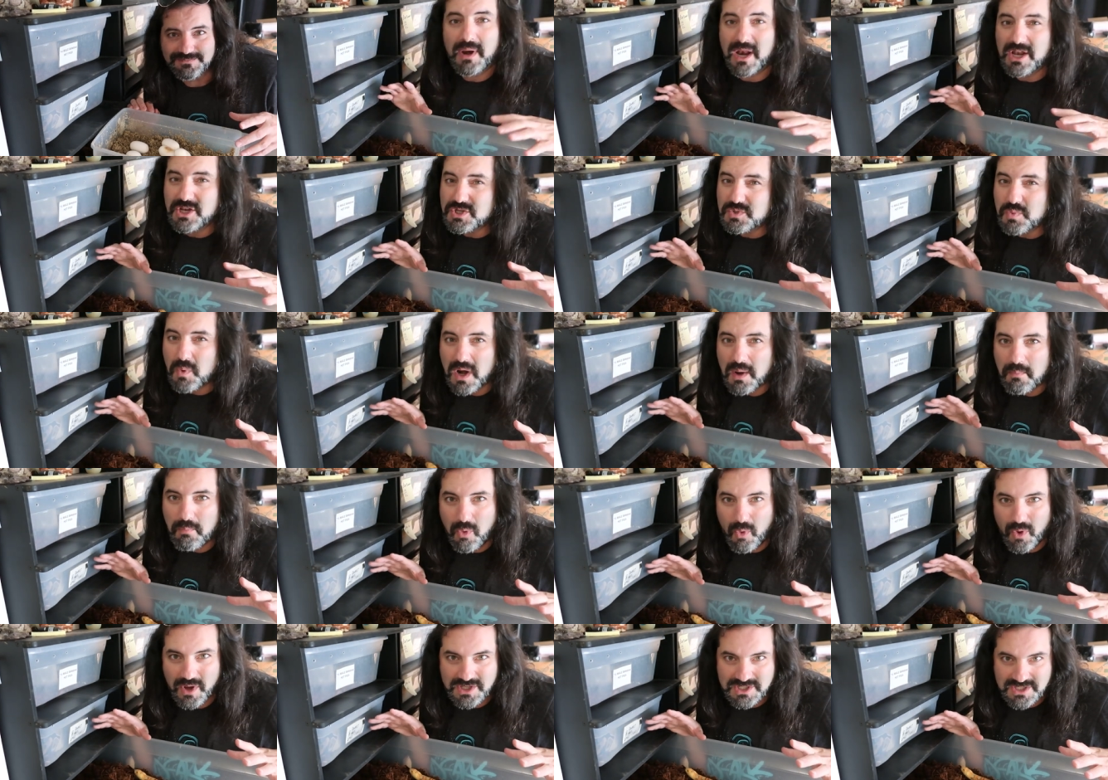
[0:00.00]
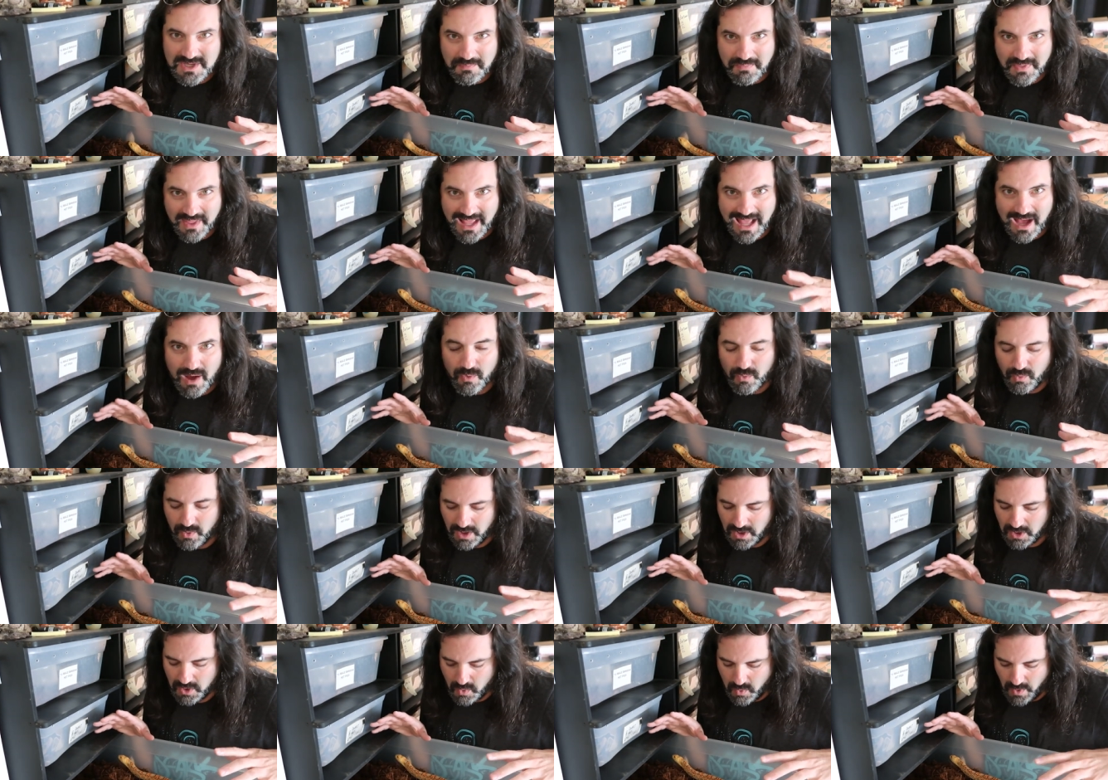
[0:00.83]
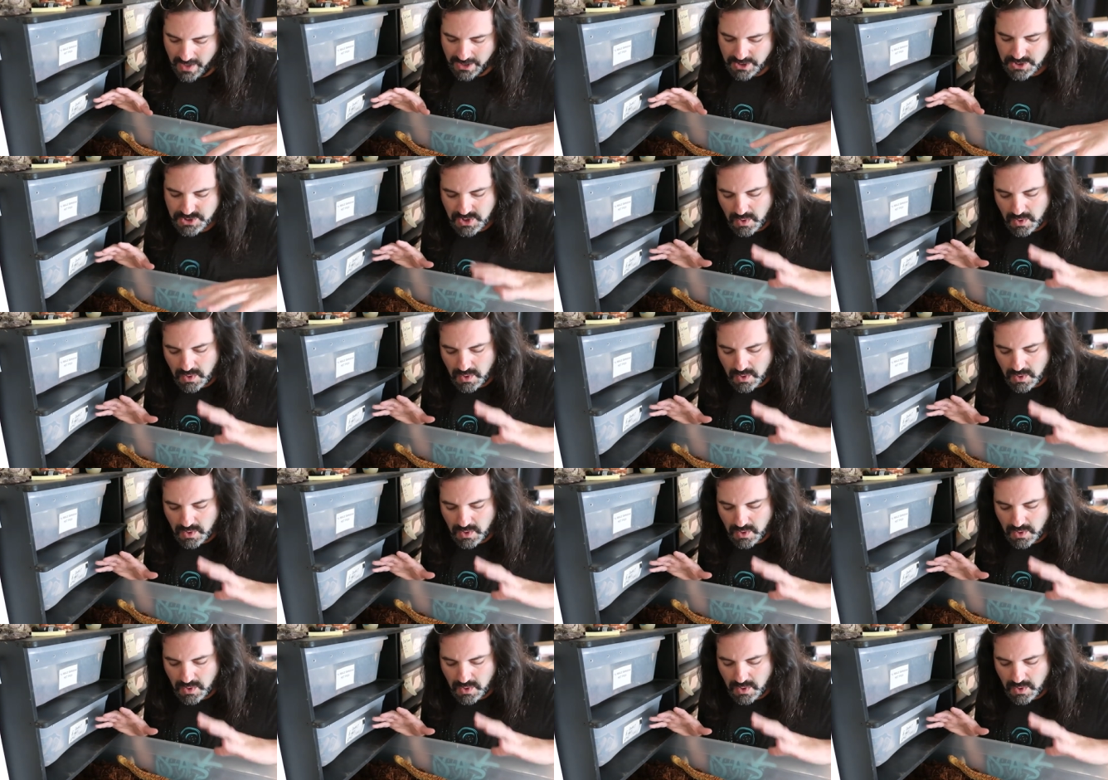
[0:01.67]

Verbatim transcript: But I just want to point something out real quick.